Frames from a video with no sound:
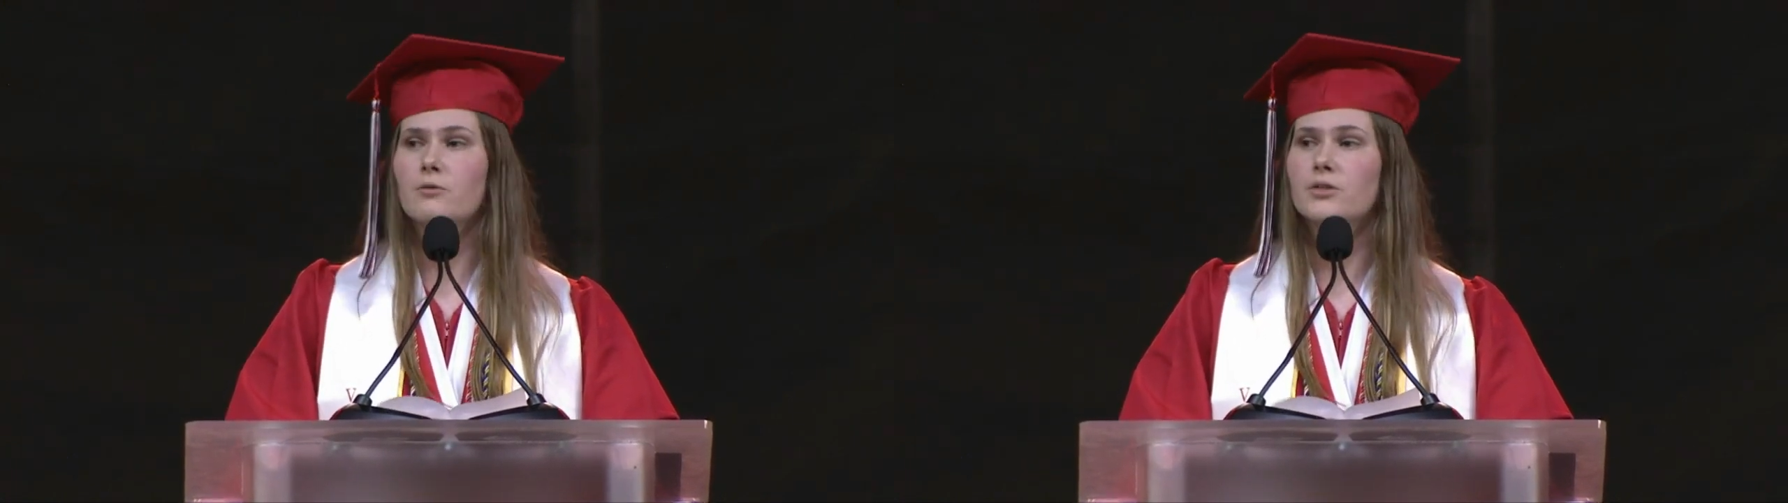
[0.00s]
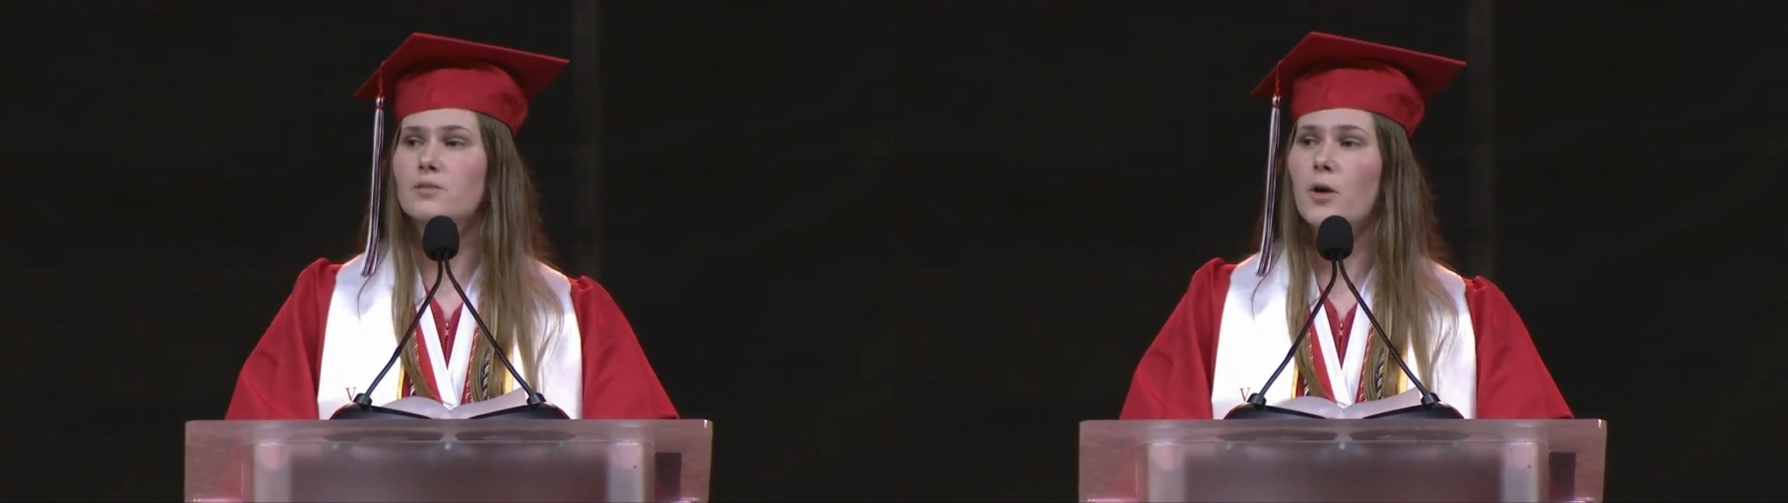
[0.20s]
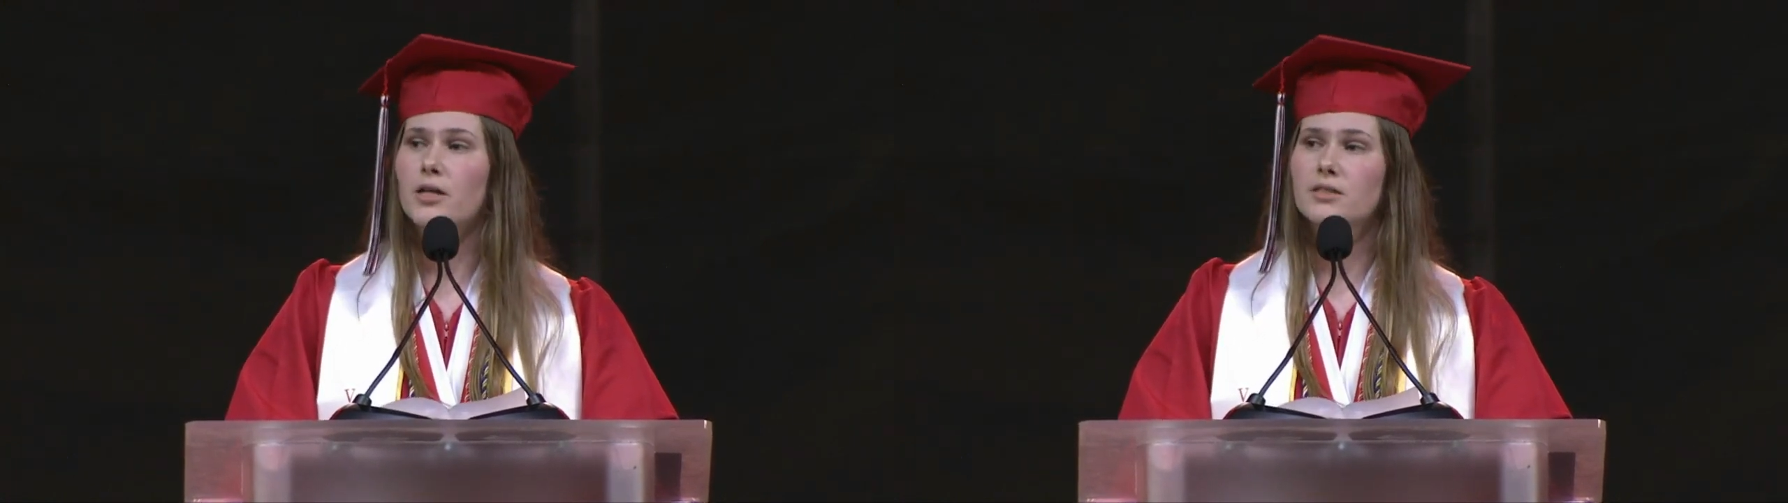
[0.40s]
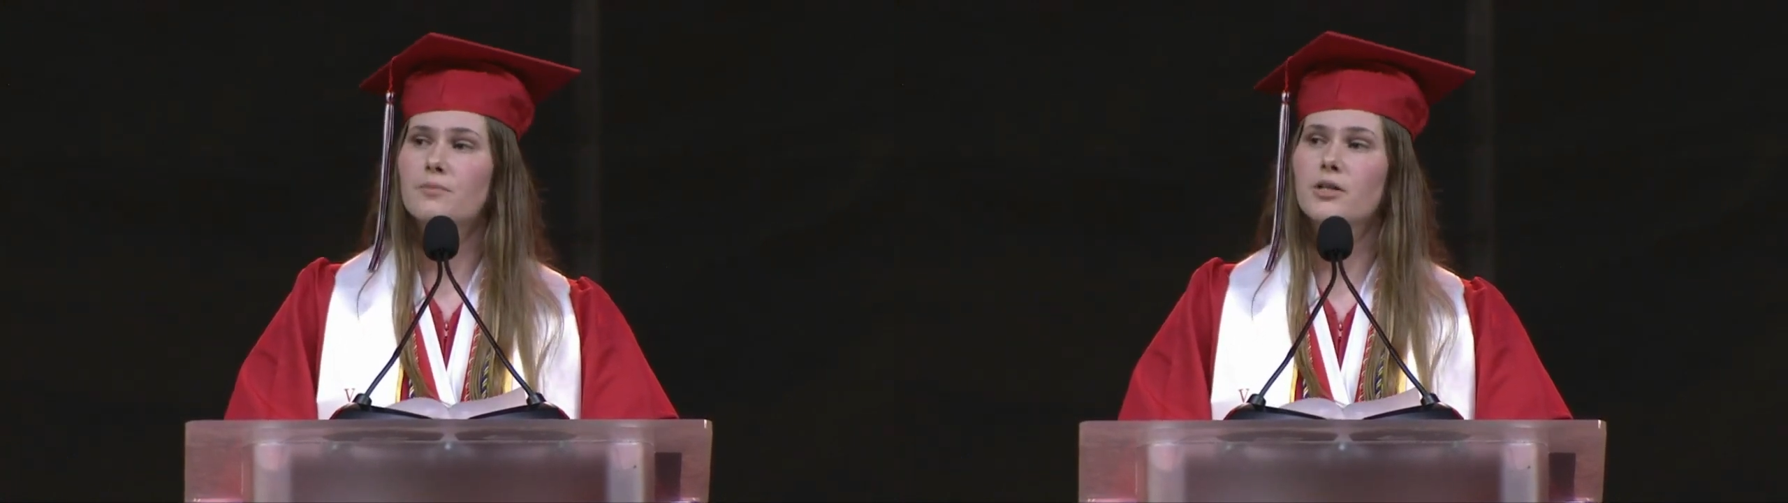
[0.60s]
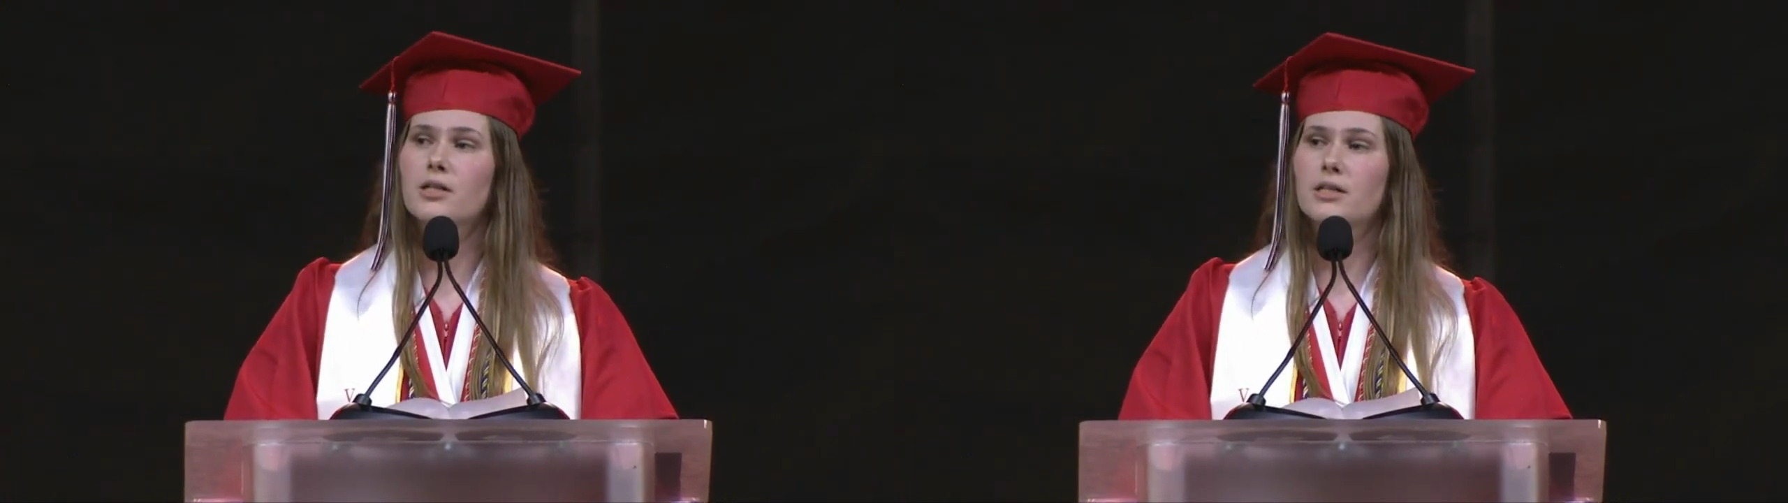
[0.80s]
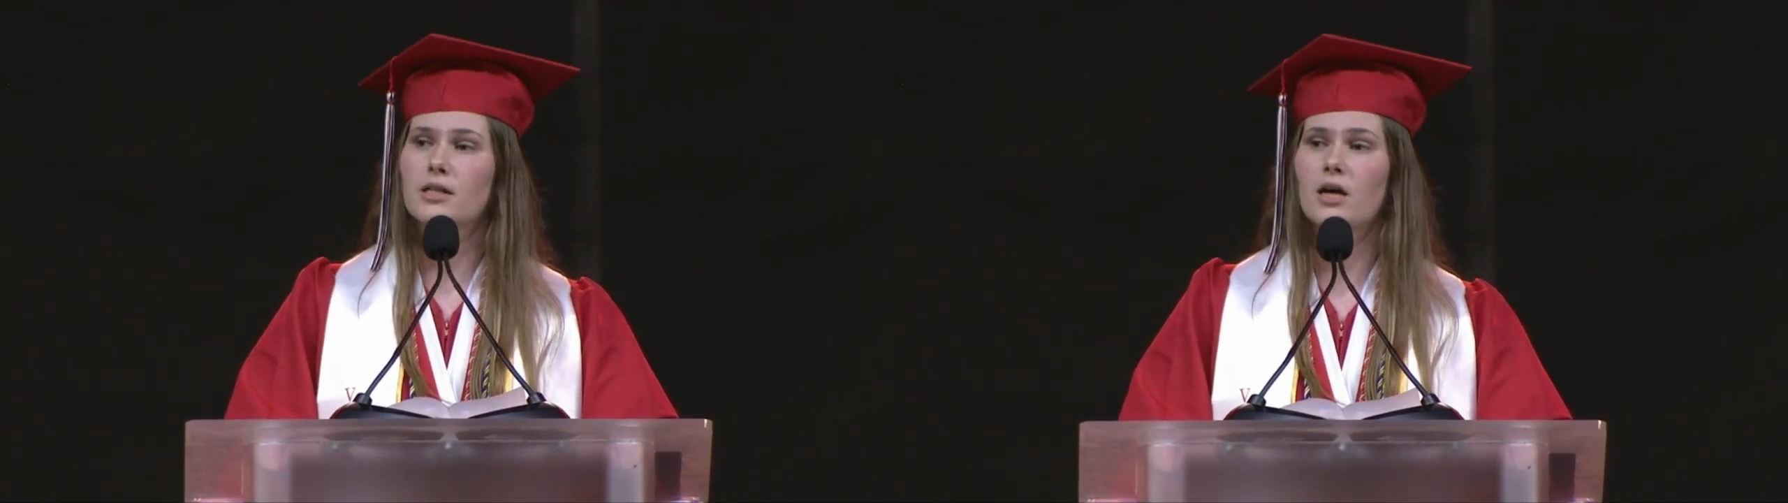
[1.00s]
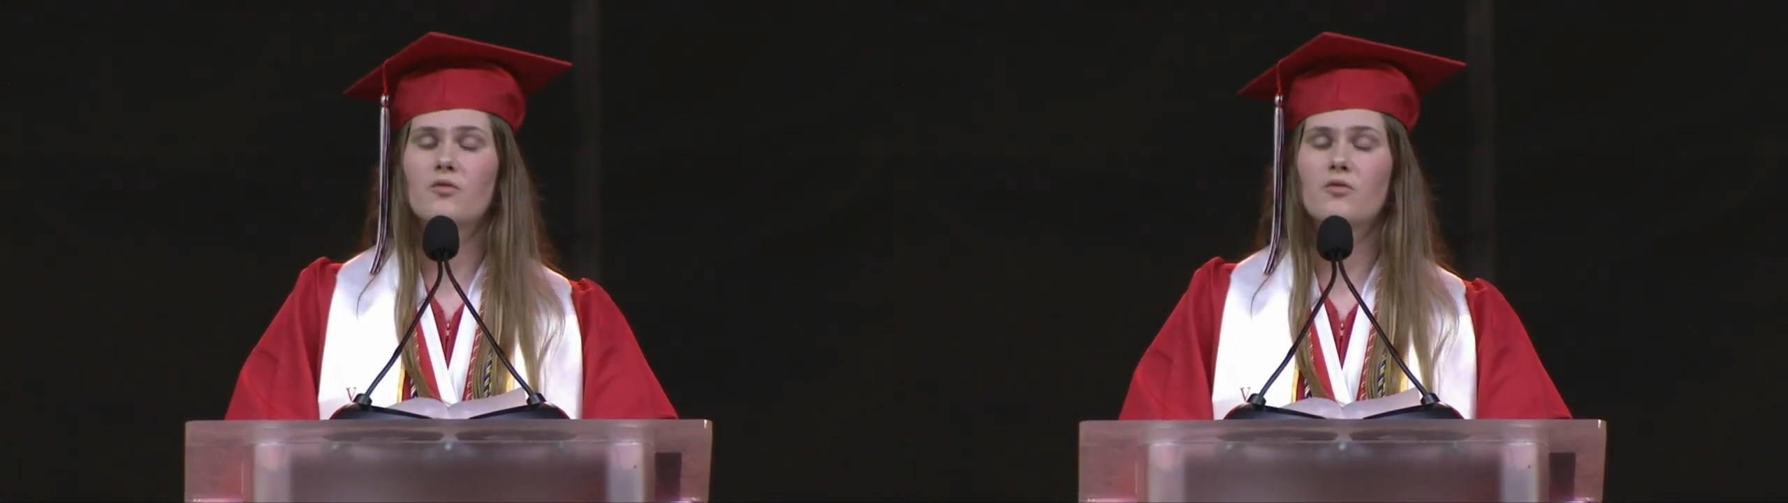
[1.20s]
the responsibility